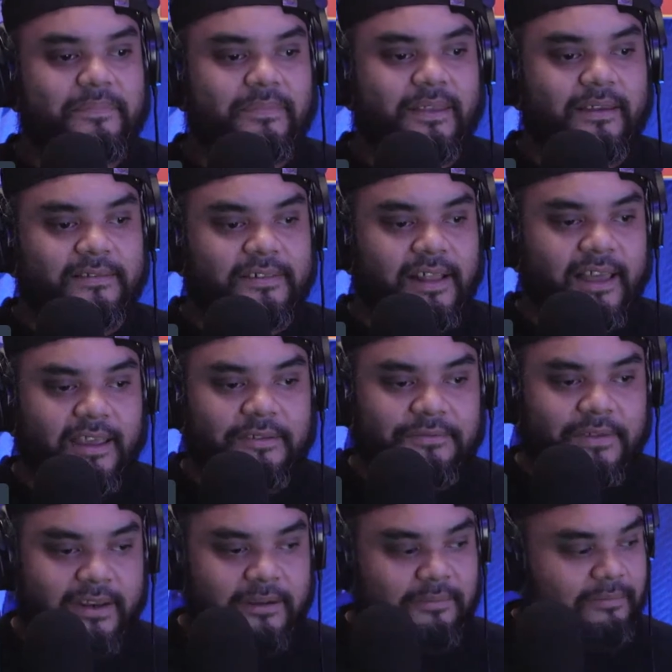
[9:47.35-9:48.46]
like if
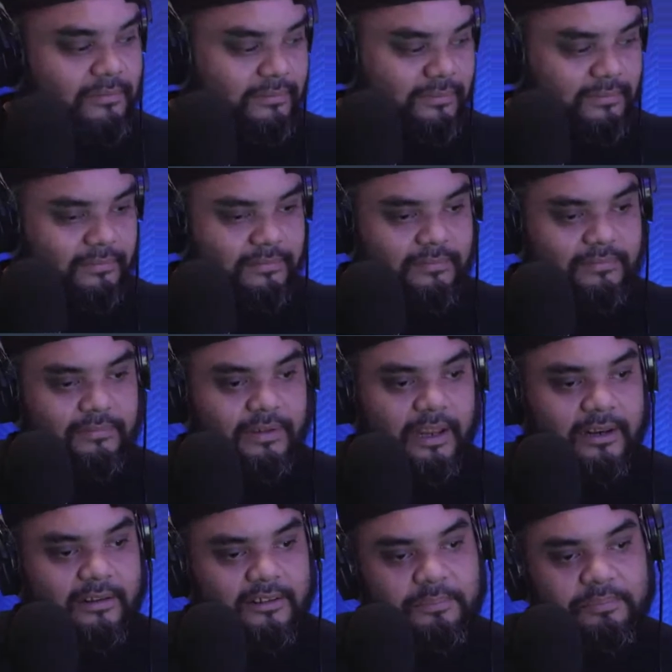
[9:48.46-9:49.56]
I didn't get
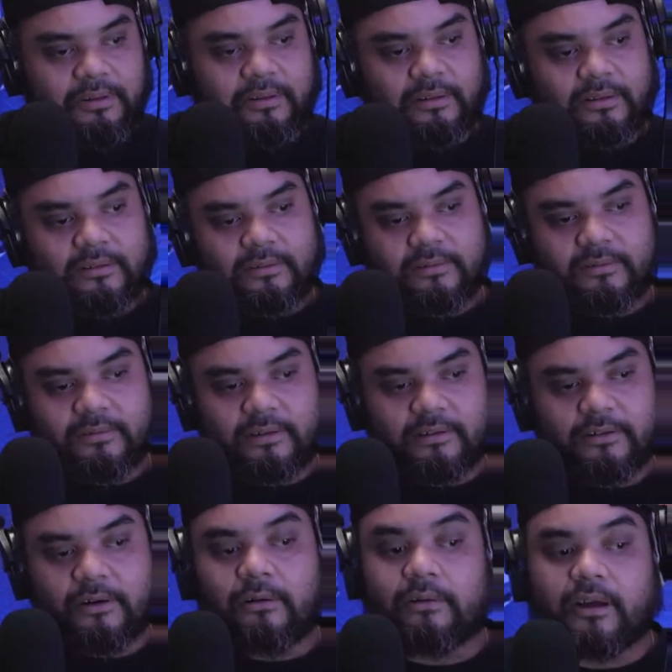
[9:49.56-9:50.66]
disciplined
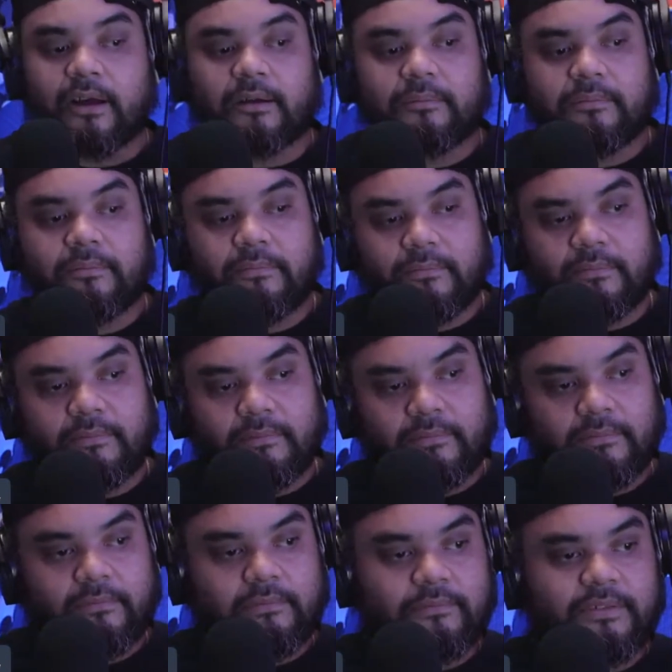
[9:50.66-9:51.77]
growing up,
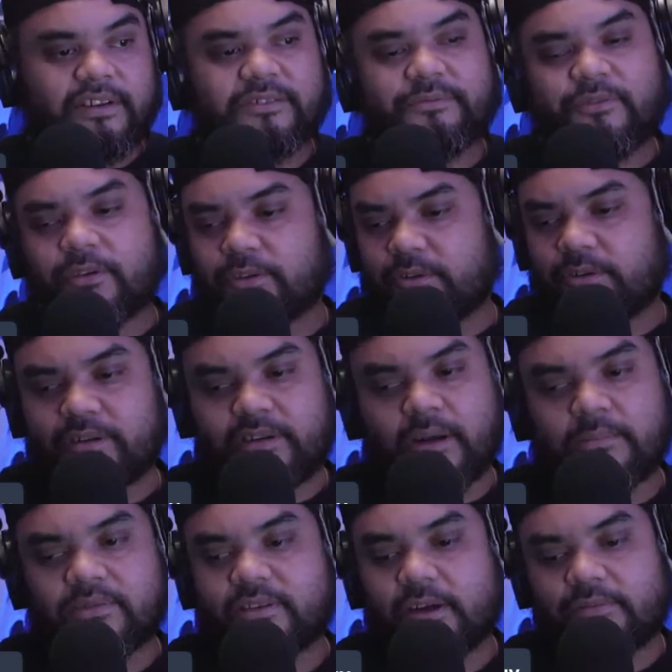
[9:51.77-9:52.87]
just before doing
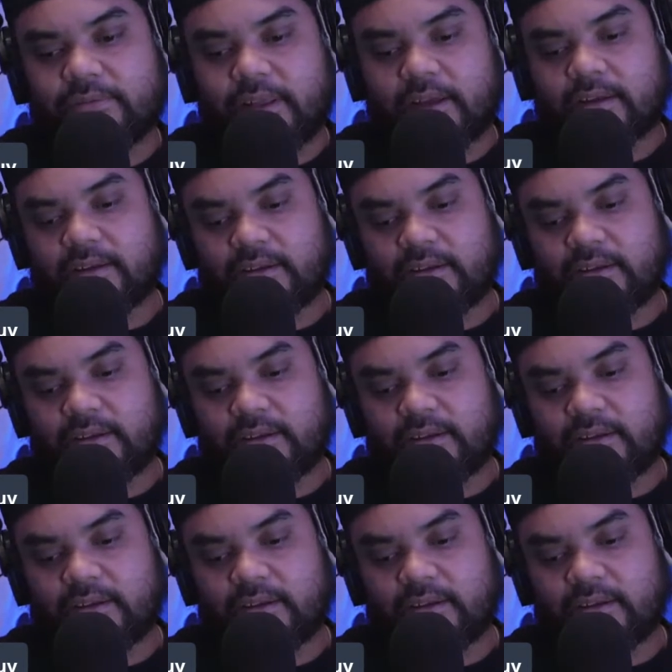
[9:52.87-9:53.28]
dumb stuff like